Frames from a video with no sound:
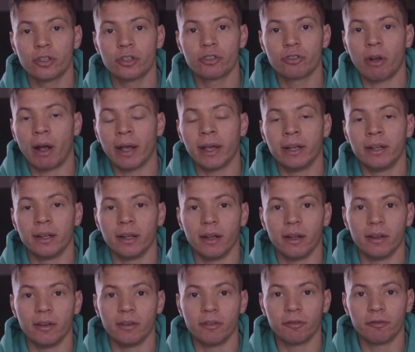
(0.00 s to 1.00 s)
try
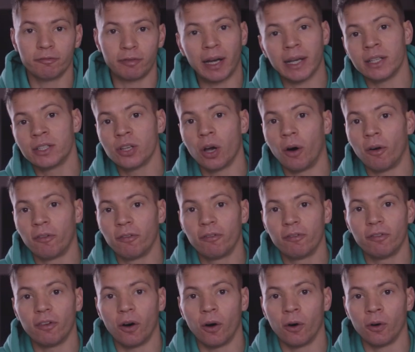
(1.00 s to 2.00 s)
and fight off